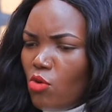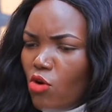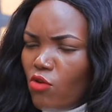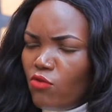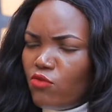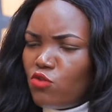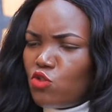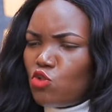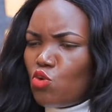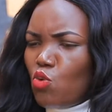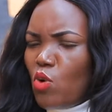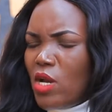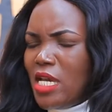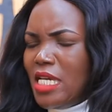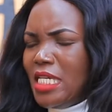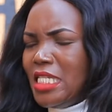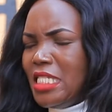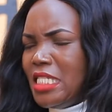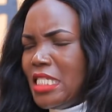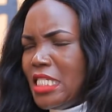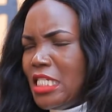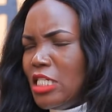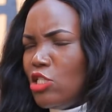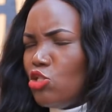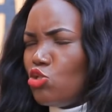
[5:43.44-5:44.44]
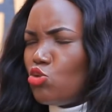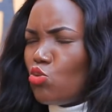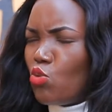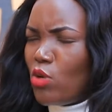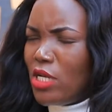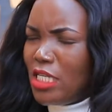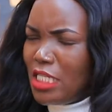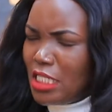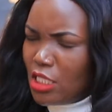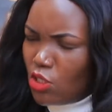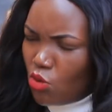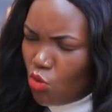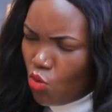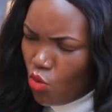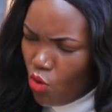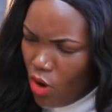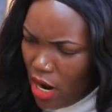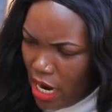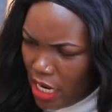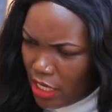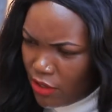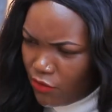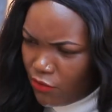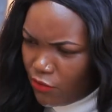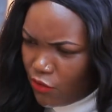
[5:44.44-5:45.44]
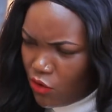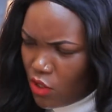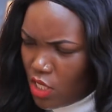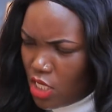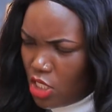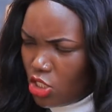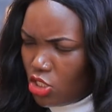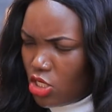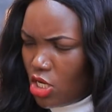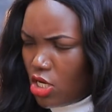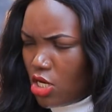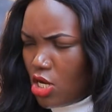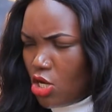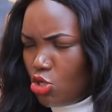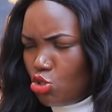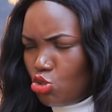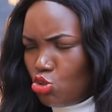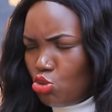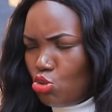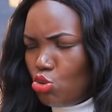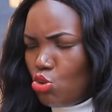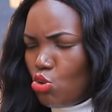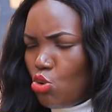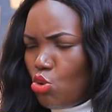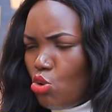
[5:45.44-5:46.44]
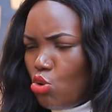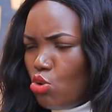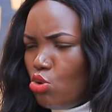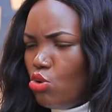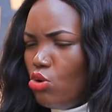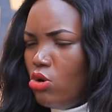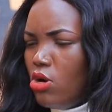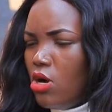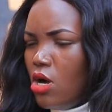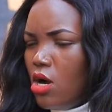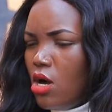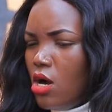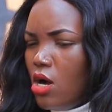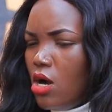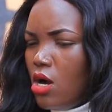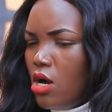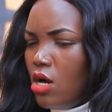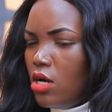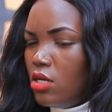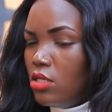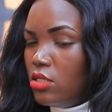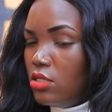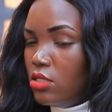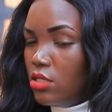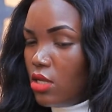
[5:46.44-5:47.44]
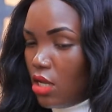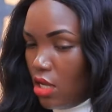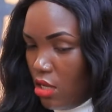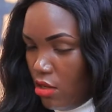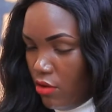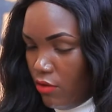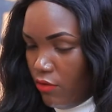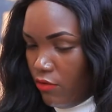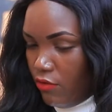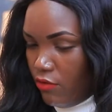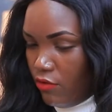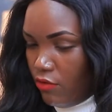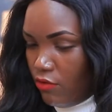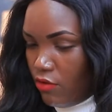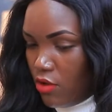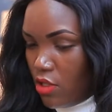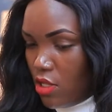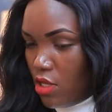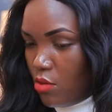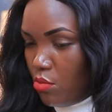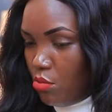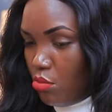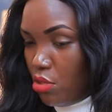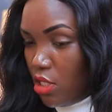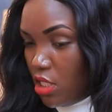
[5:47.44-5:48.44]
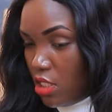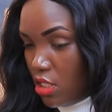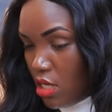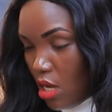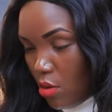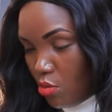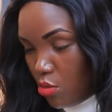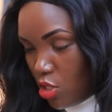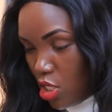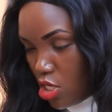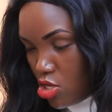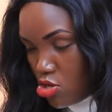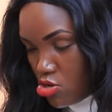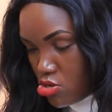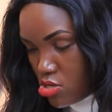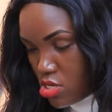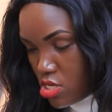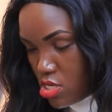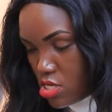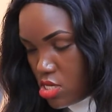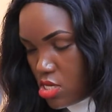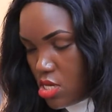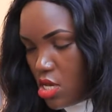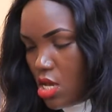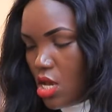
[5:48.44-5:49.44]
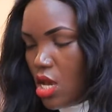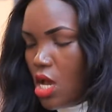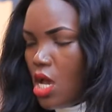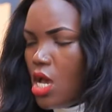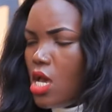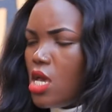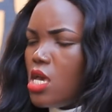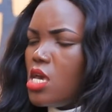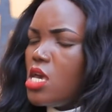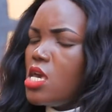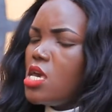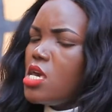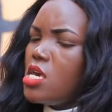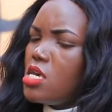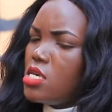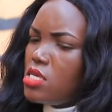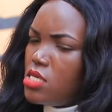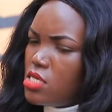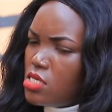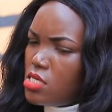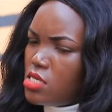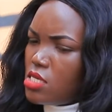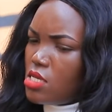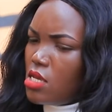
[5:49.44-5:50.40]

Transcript: of 2021 for the International Day for the PWs is